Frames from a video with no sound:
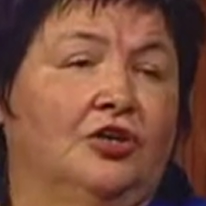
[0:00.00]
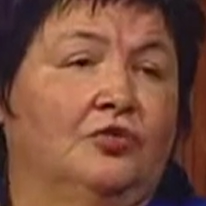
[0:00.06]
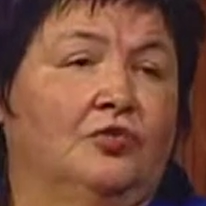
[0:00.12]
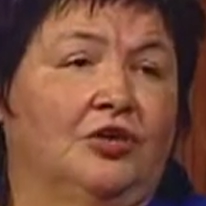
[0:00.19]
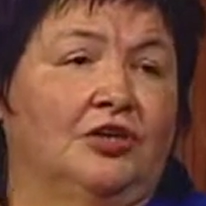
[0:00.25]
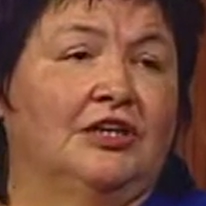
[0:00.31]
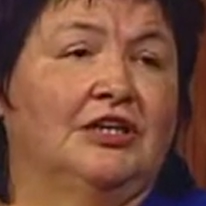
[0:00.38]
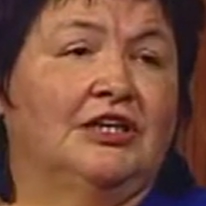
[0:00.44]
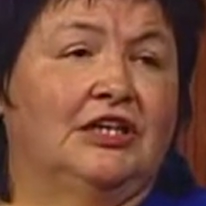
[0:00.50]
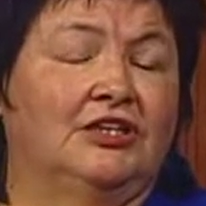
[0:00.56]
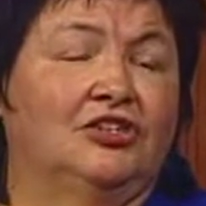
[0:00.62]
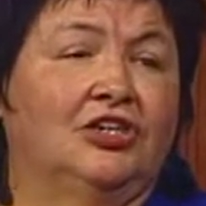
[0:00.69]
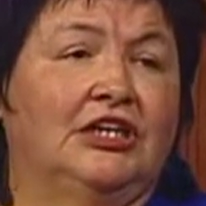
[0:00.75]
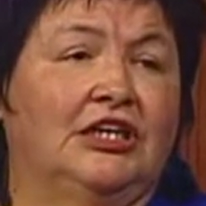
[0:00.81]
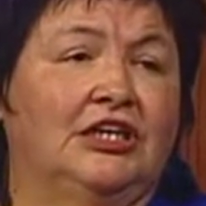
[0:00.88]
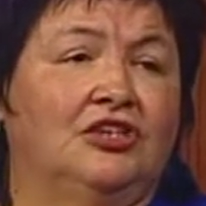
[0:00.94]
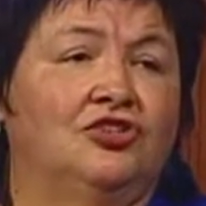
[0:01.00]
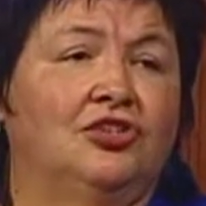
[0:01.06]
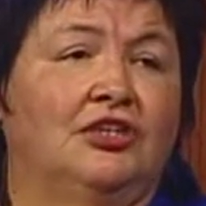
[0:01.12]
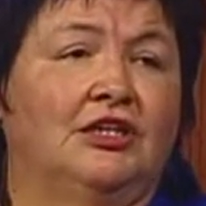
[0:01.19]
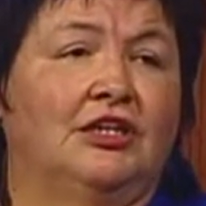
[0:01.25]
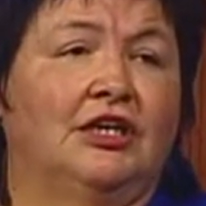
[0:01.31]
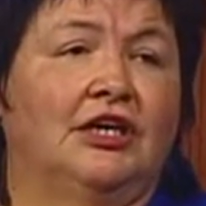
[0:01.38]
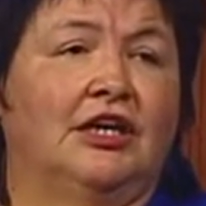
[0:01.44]
of work in
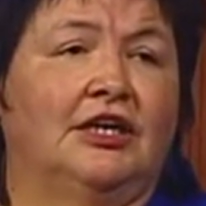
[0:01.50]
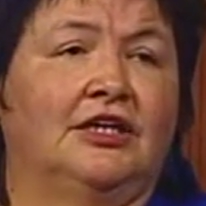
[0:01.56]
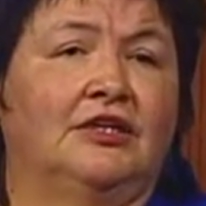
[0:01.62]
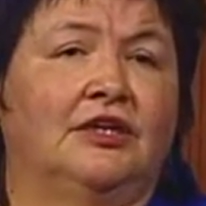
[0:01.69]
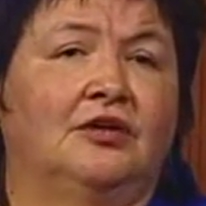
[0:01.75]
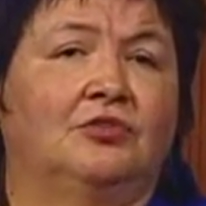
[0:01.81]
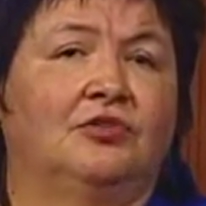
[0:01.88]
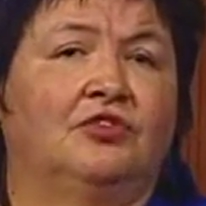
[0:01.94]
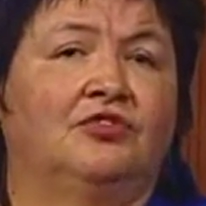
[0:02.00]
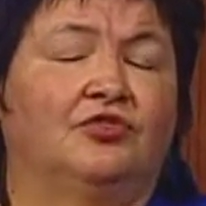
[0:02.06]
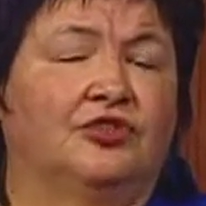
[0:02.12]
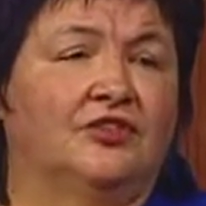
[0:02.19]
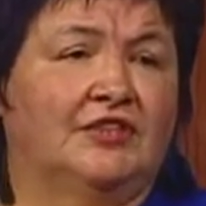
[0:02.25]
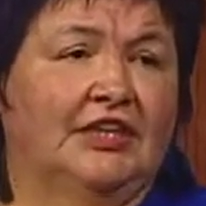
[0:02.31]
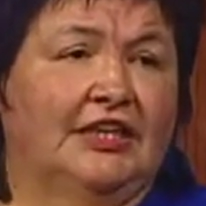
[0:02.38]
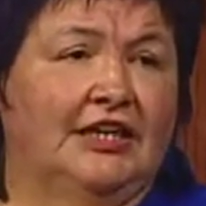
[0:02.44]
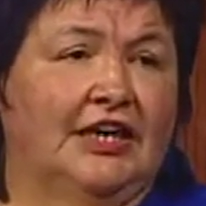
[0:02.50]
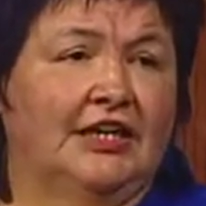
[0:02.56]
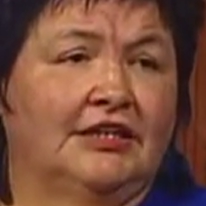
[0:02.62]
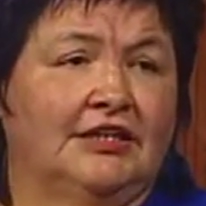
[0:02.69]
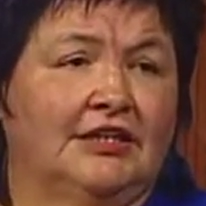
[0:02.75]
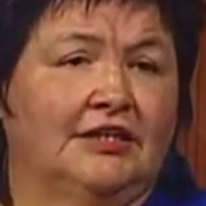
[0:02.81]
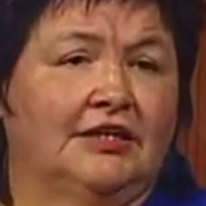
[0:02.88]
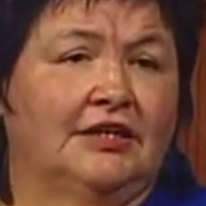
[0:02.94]
education, and I was first
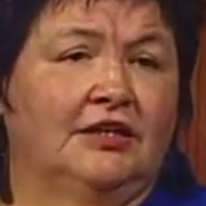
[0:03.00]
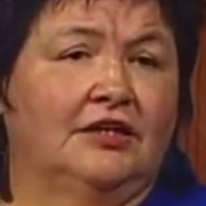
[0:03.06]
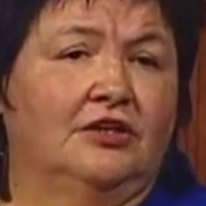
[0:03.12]
elected